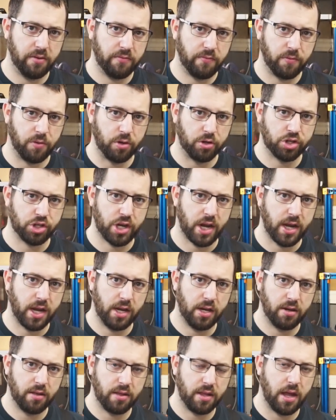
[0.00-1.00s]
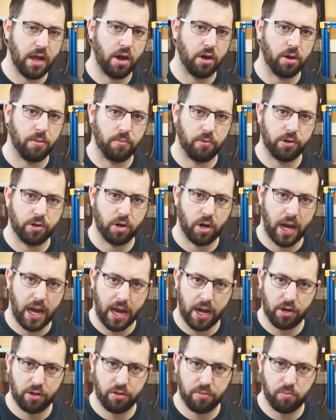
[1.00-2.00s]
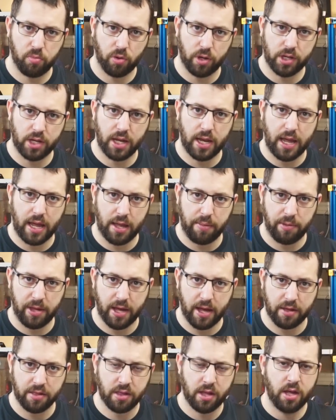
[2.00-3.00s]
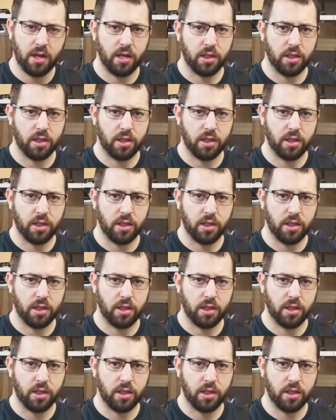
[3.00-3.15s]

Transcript: for checking to see how your printer handles printing ABS.